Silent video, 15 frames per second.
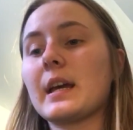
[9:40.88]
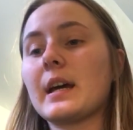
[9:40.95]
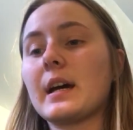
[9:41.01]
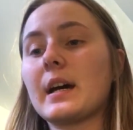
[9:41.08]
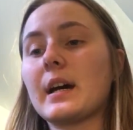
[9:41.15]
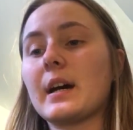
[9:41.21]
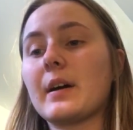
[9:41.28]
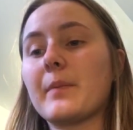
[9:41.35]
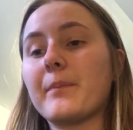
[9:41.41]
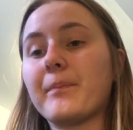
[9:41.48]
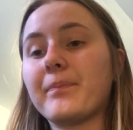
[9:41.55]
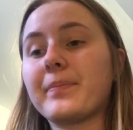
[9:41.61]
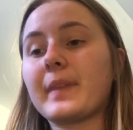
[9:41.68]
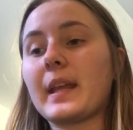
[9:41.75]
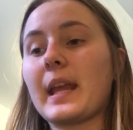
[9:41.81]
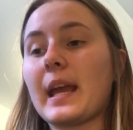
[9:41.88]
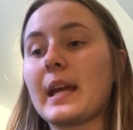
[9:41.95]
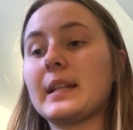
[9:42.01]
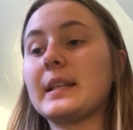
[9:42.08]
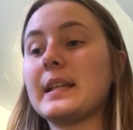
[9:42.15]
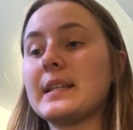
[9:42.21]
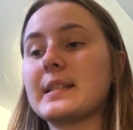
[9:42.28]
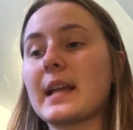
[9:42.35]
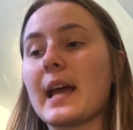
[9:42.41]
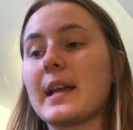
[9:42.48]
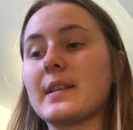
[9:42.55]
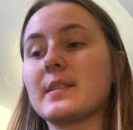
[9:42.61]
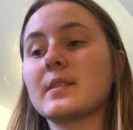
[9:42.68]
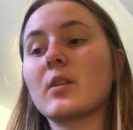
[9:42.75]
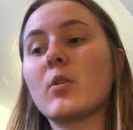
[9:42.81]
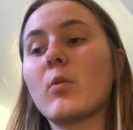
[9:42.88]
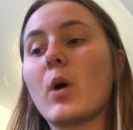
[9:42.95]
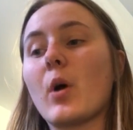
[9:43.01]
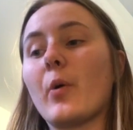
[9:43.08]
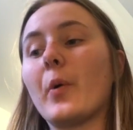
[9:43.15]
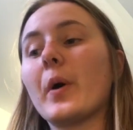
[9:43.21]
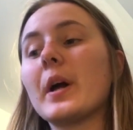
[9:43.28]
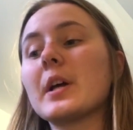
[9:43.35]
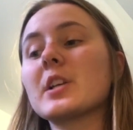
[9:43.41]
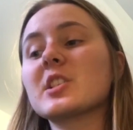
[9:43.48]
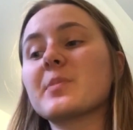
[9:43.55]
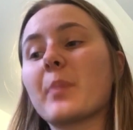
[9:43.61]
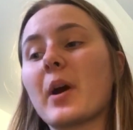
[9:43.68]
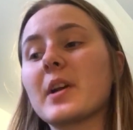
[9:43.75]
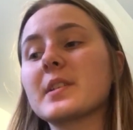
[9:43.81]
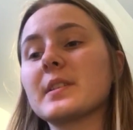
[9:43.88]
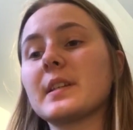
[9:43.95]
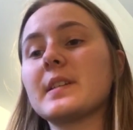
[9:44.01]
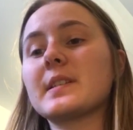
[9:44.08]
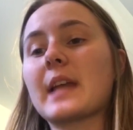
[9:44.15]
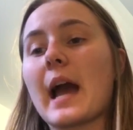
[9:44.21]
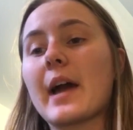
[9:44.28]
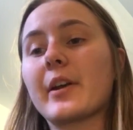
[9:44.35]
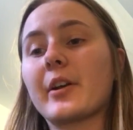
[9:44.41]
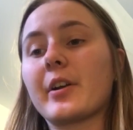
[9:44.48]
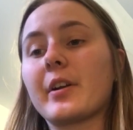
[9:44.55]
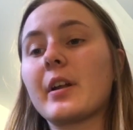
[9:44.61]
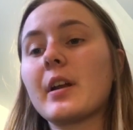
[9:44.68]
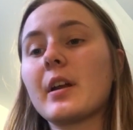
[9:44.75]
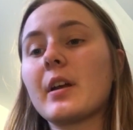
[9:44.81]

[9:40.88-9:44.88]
And he says, quote, sparsely scattered